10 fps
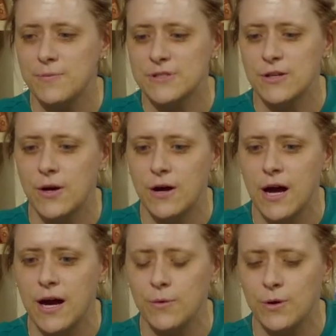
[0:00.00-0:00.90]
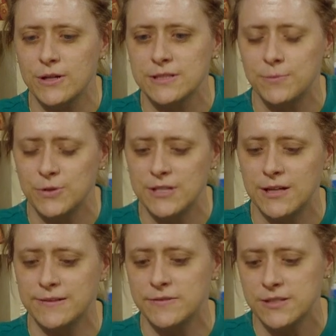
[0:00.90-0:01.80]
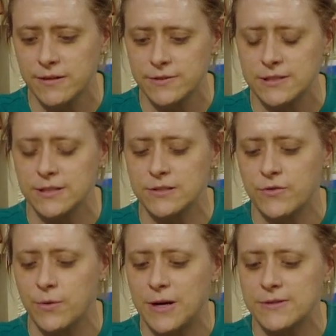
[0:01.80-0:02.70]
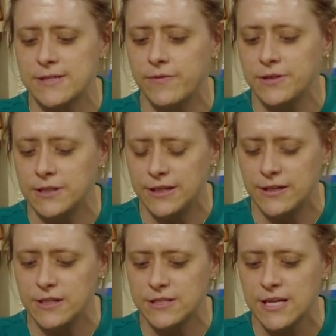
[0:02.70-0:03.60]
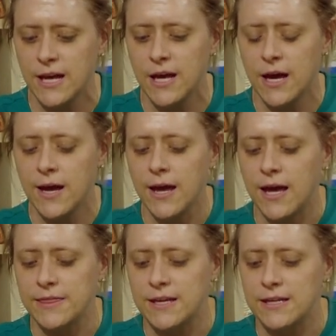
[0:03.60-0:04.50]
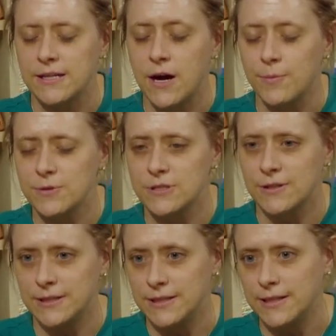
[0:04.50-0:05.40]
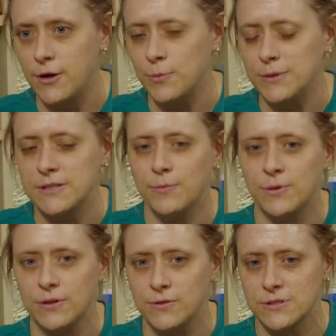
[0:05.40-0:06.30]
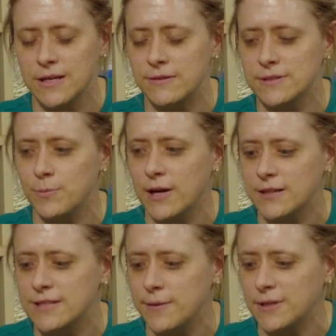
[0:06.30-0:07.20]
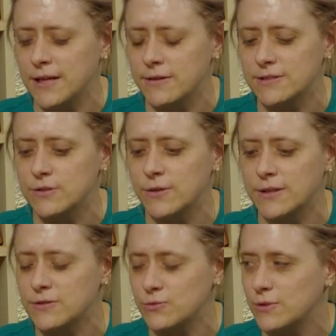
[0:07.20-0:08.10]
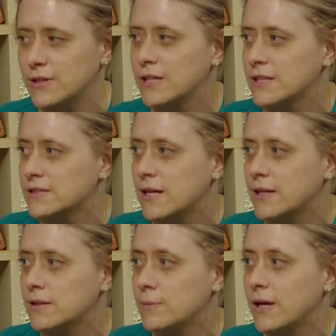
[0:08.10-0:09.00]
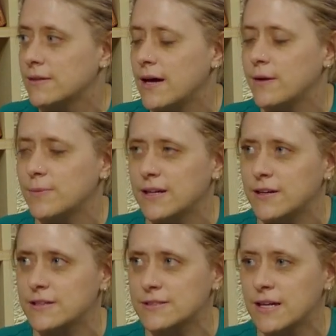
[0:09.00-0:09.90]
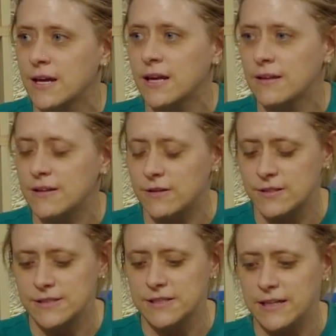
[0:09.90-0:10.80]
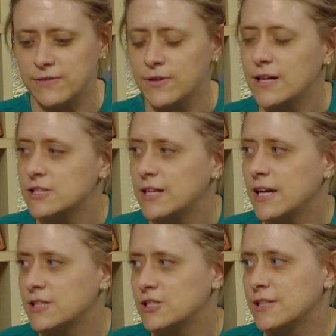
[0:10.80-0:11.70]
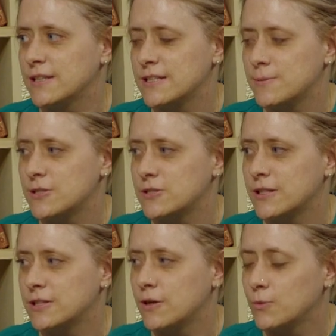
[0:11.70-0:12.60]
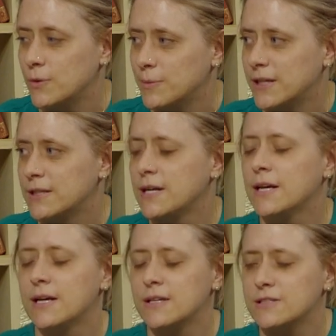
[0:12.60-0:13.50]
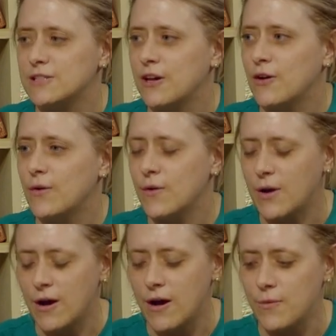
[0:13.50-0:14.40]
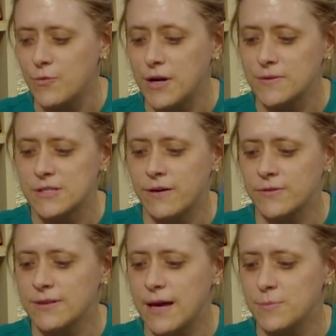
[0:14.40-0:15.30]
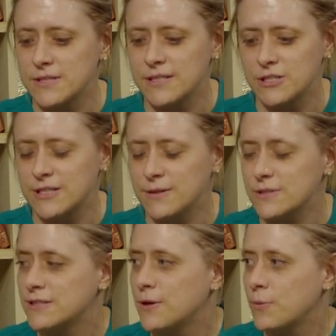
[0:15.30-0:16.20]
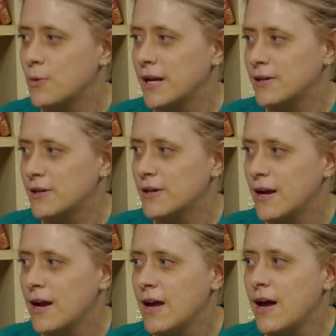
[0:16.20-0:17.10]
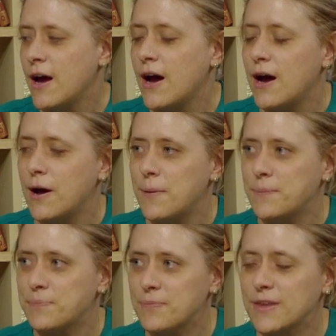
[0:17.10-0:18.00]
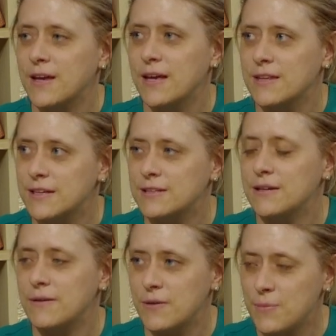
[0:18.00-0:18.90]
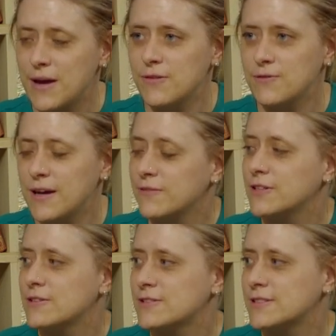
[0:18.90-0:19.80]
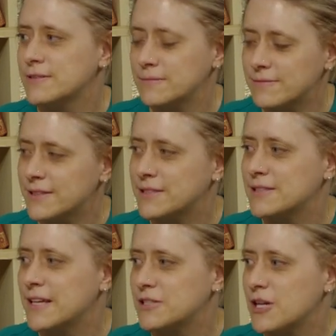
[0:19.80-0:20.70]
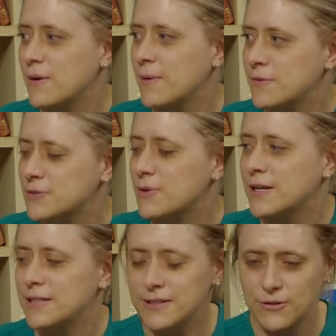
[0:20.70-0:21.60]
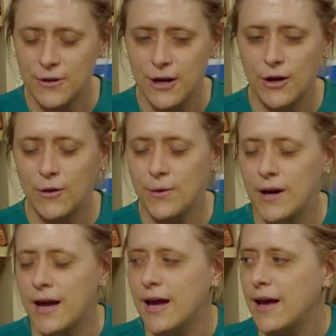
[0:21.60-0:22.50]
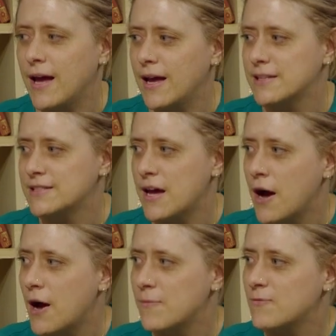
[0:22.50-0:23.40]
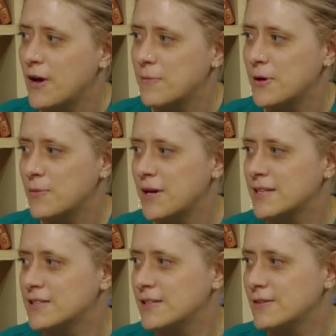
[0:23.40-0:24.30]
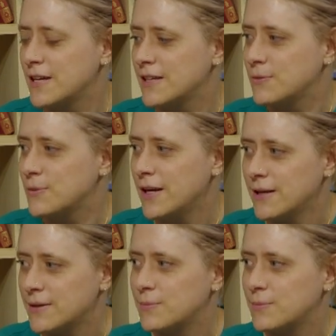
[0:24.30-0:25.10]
So I worked in protective services for about 7 years. And then an opportunity opened up with Girl Scouts, the Black Diamond Council, and I was really excited about that because there is a need for education, especially in young women. So when I was offered that position, it was a no-brainer. And then about 5 years into that job, I was ready to grow and found my way to United Way.